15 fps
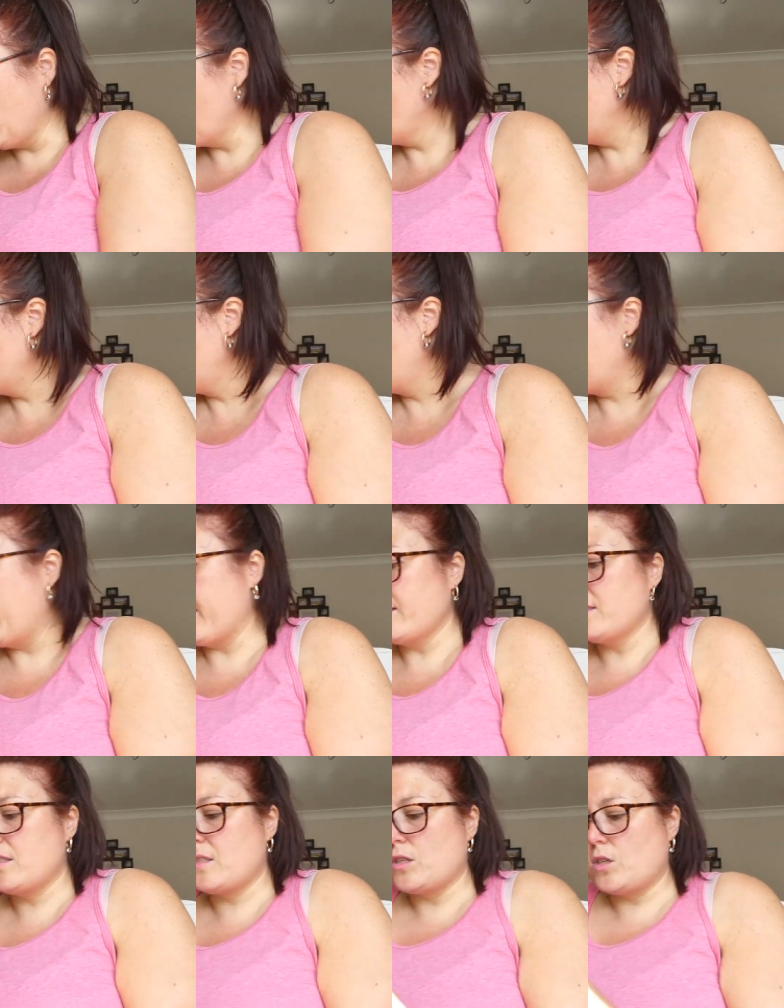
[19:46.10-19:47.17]
with
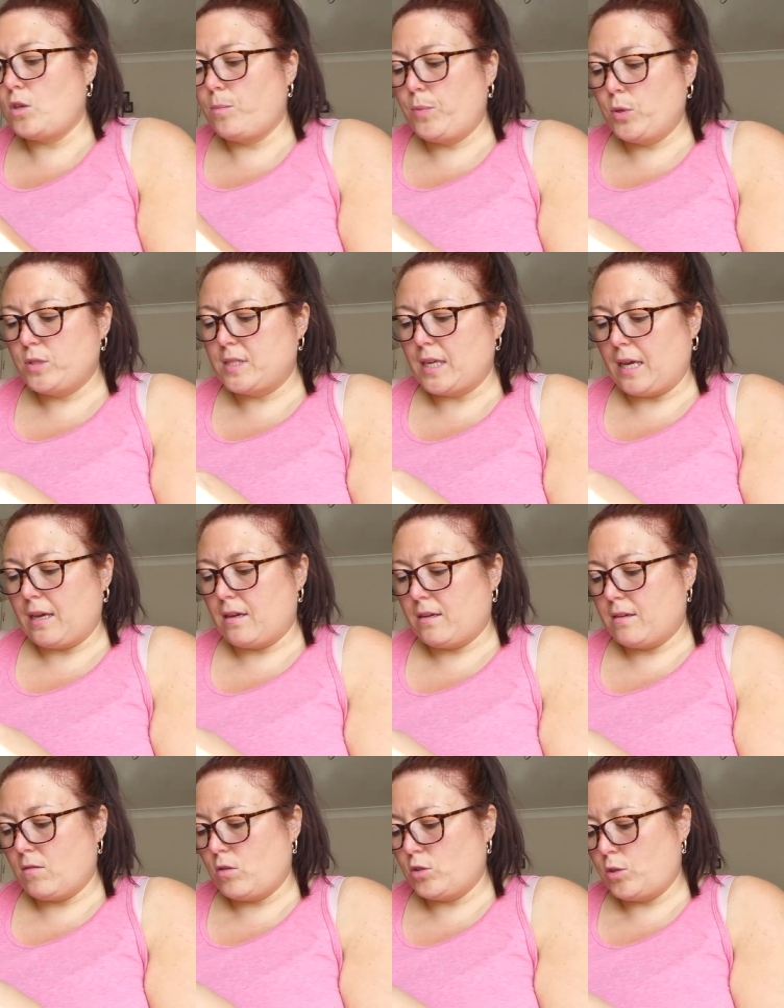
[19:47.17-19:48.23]
this, you put it
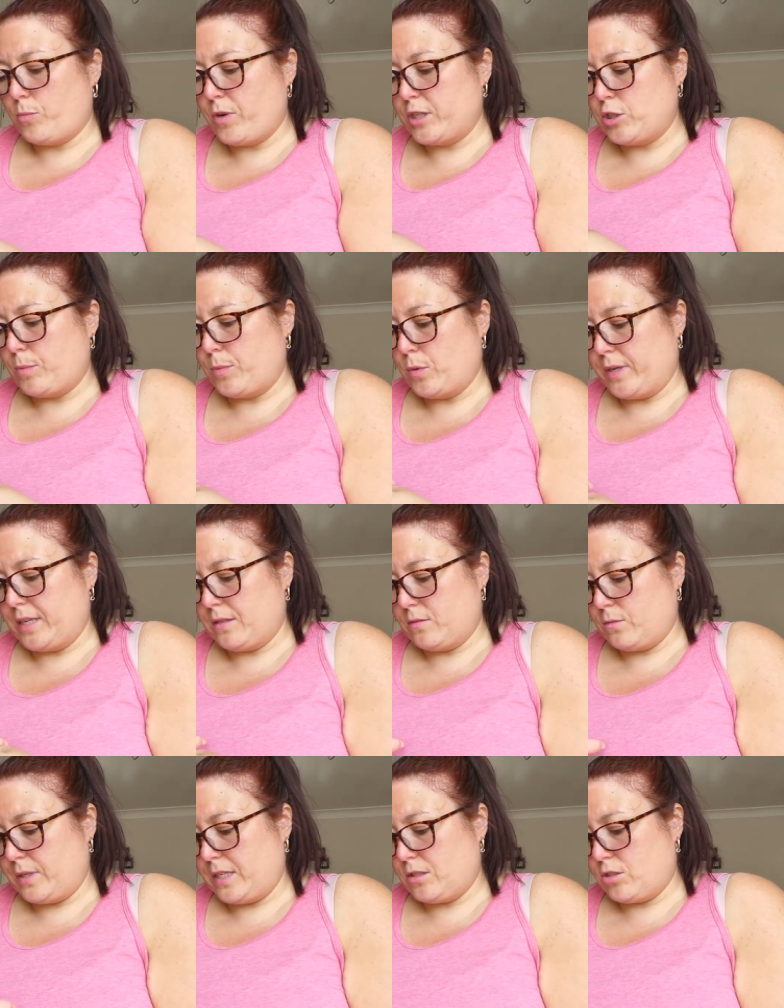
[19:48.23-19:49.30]
on your pressure point,
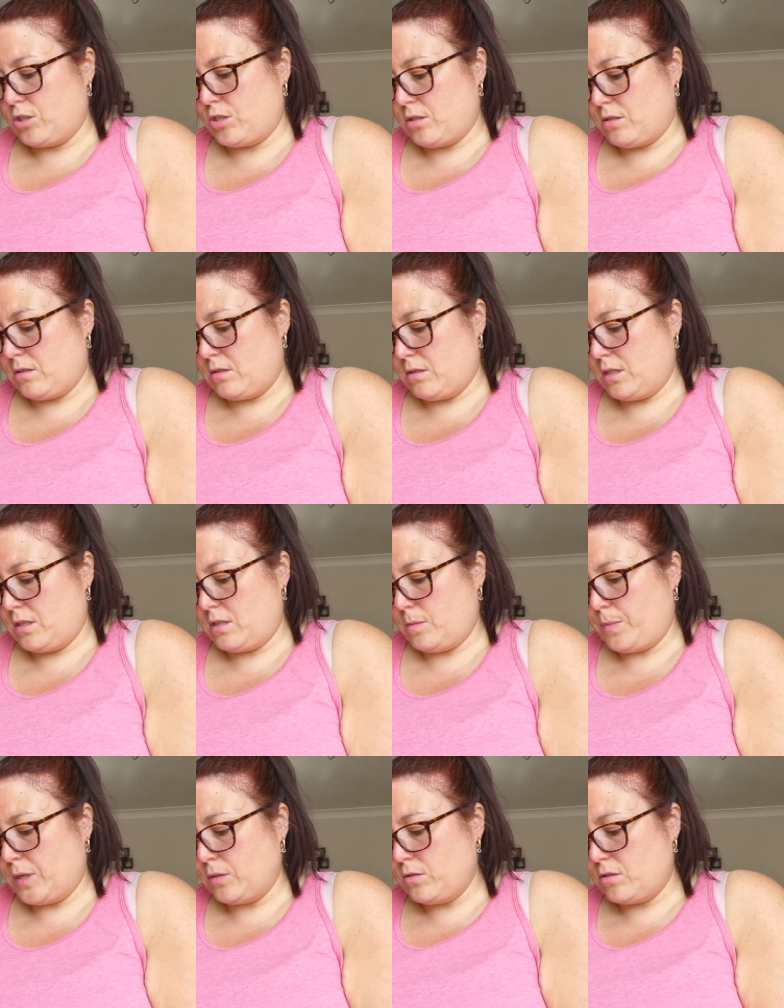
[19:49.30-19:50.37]
which is
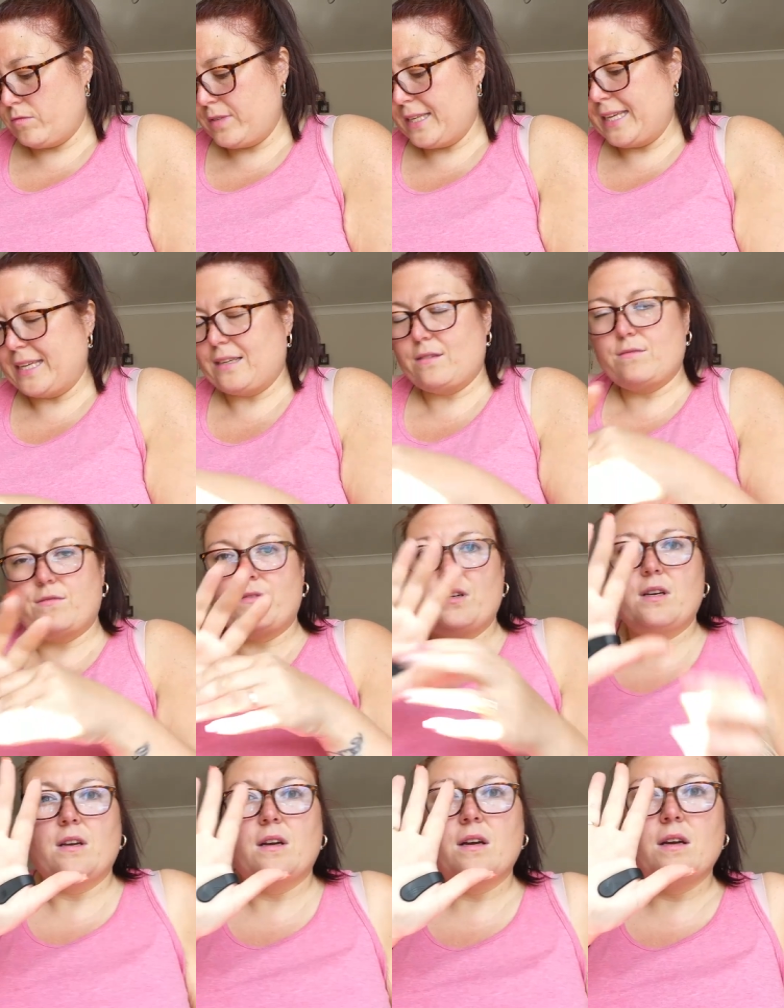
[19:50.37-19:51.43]
supposed to relieve
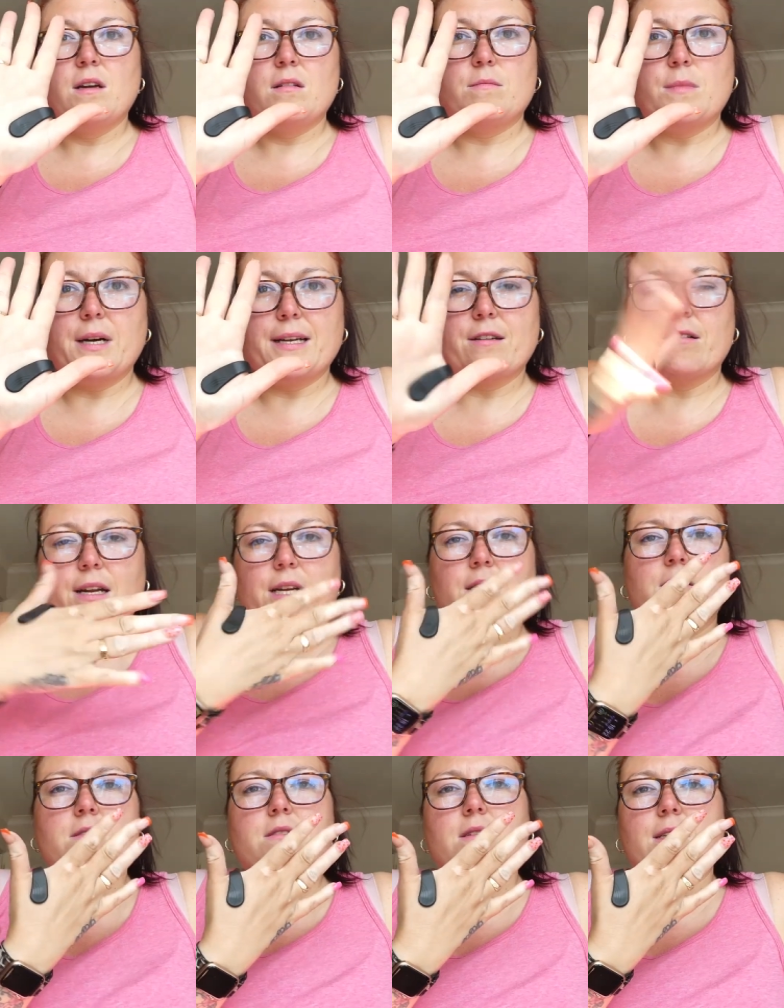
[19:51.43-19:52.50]

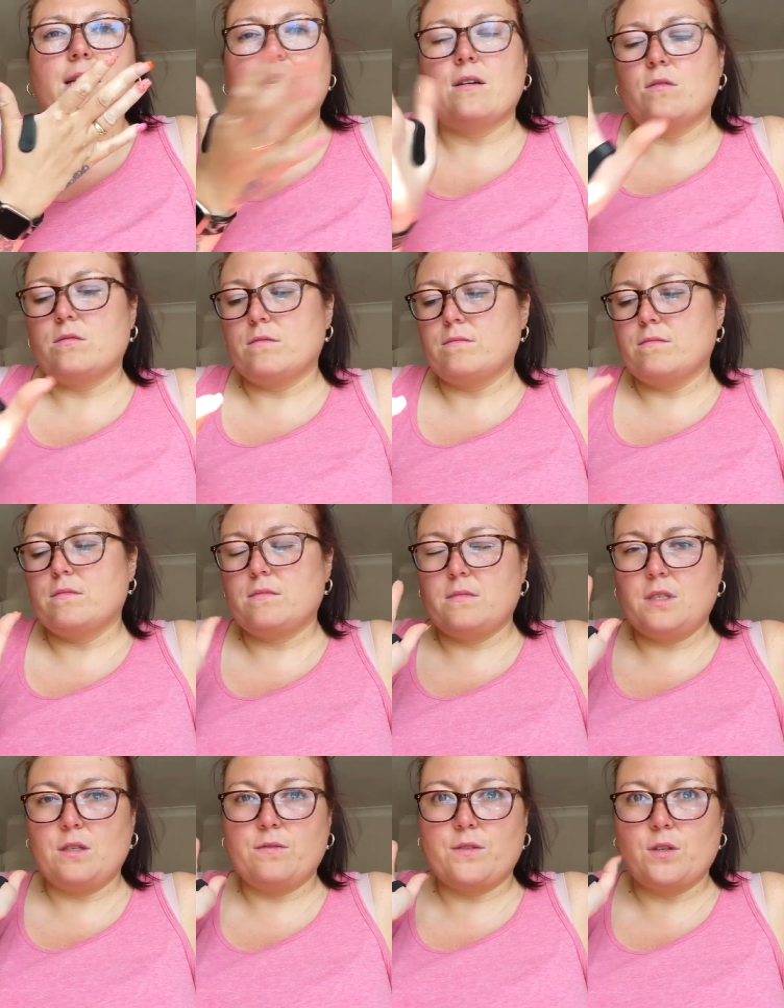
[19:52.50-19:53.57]
migraines. Now,
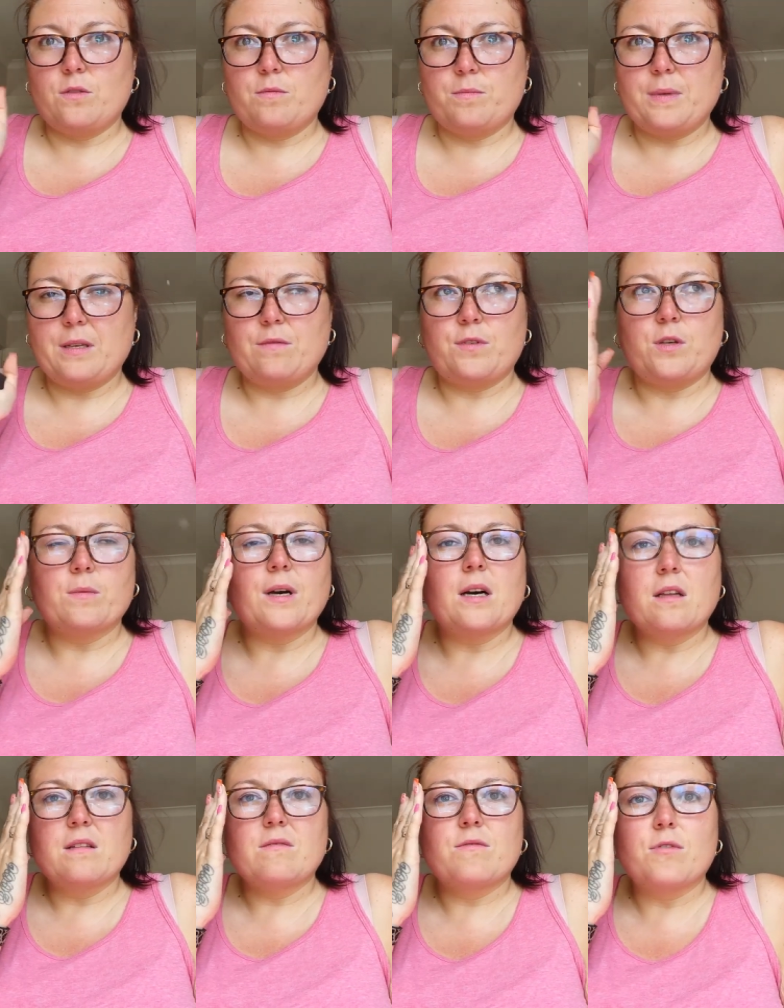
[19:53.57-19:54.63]
if you've been a
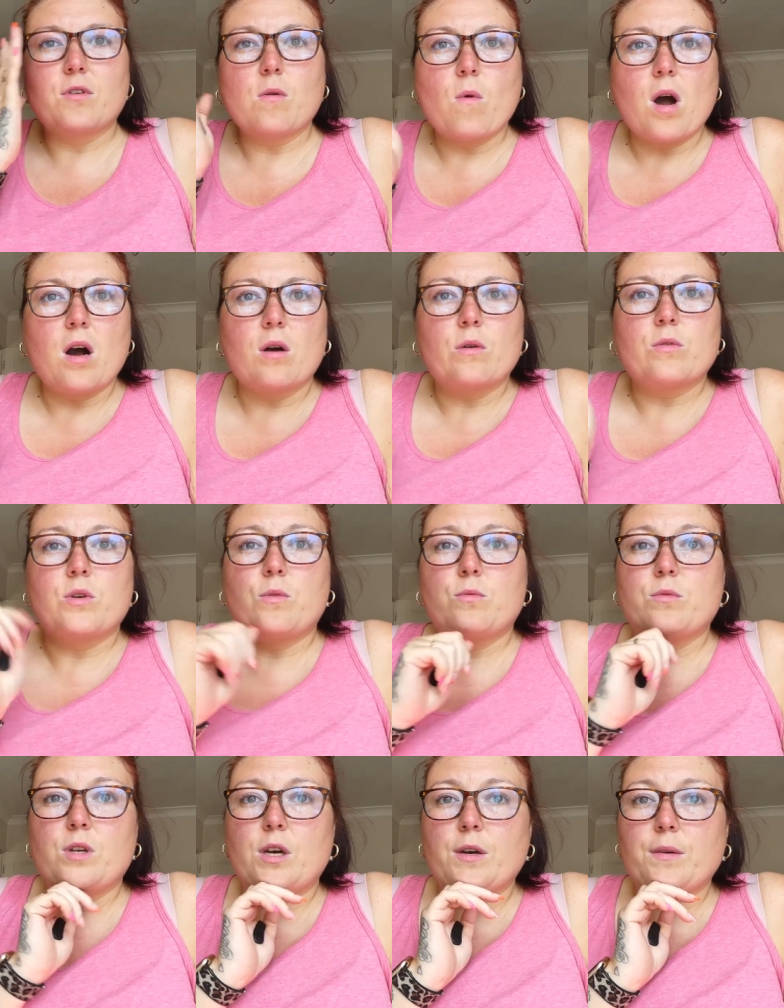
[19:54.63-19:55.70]
viewer for a while, you
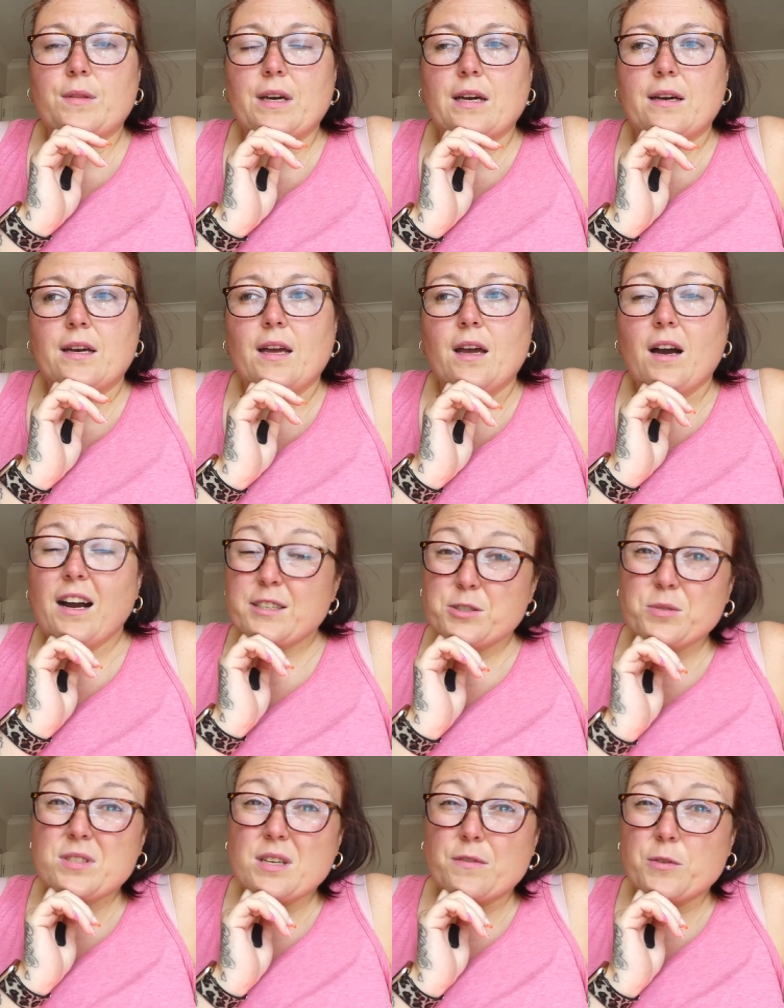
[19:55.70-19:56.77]
will know that I
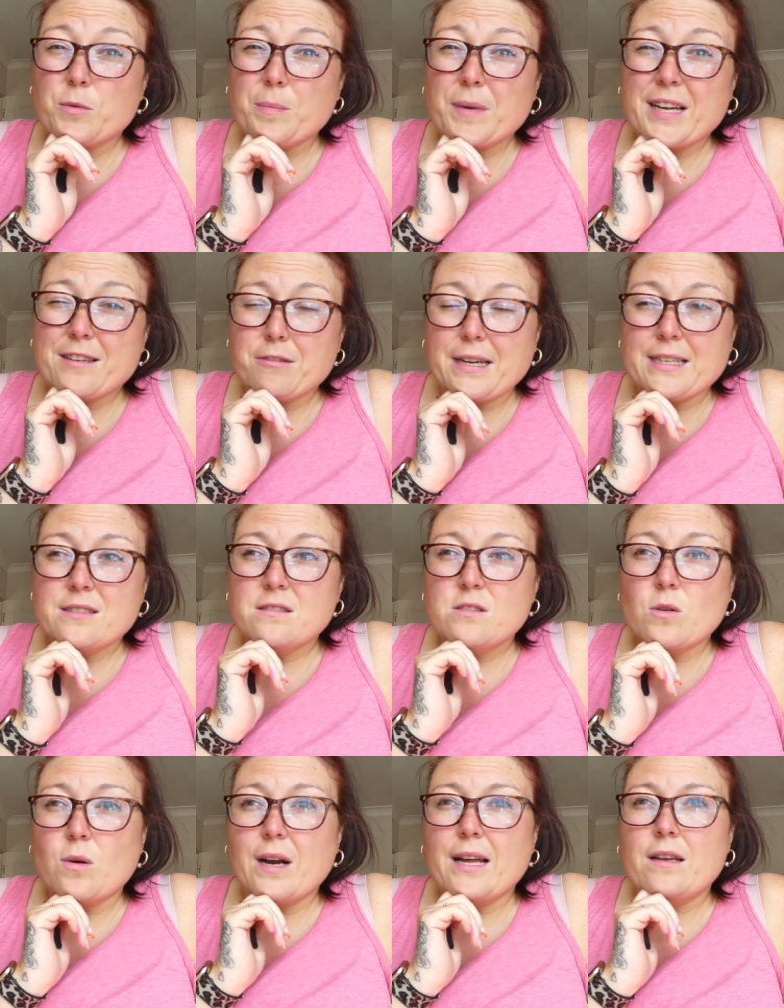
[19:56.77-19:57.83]
do suffer with
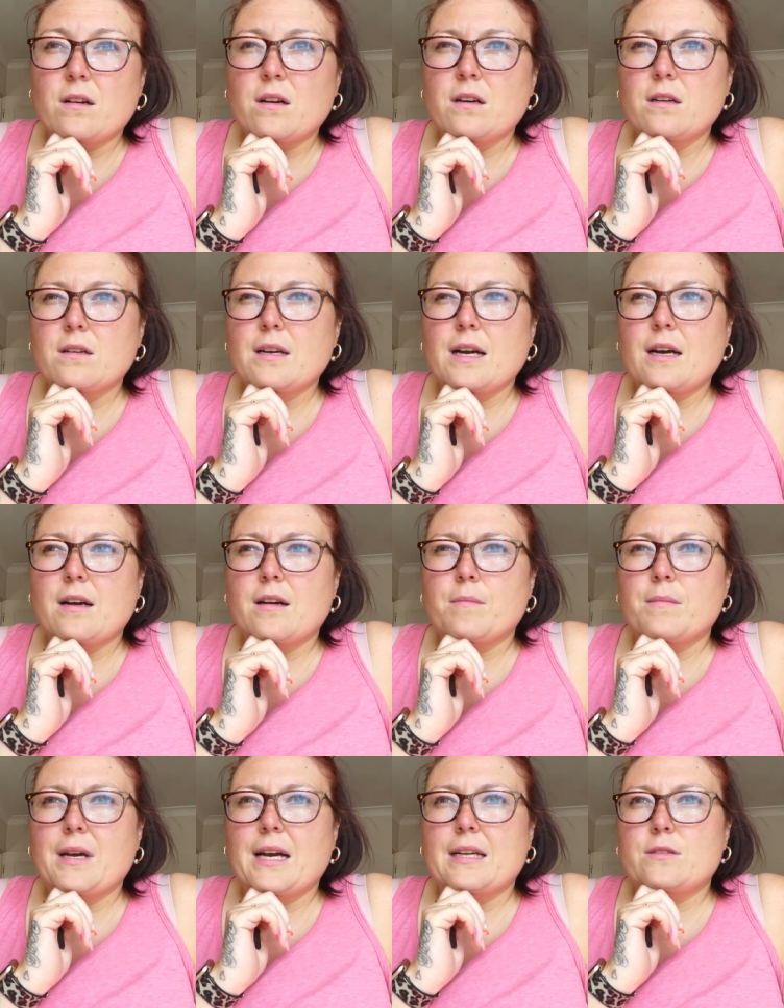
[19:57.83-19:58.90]
migraines quite a lot.
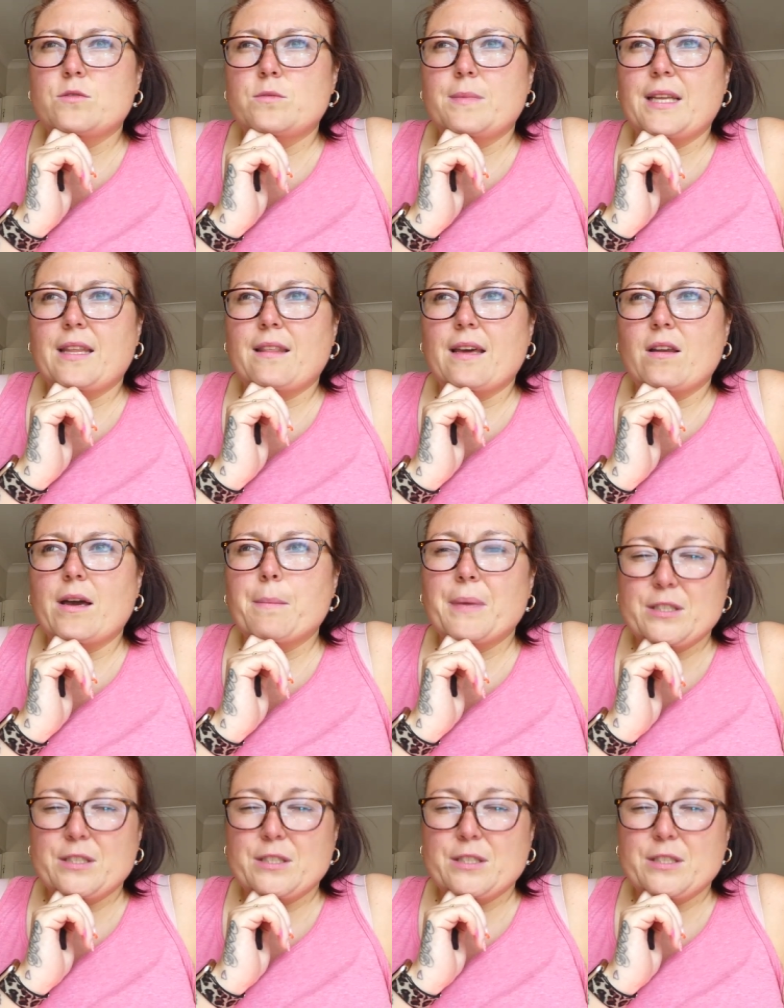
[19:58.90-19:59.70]
Um, and normally they're like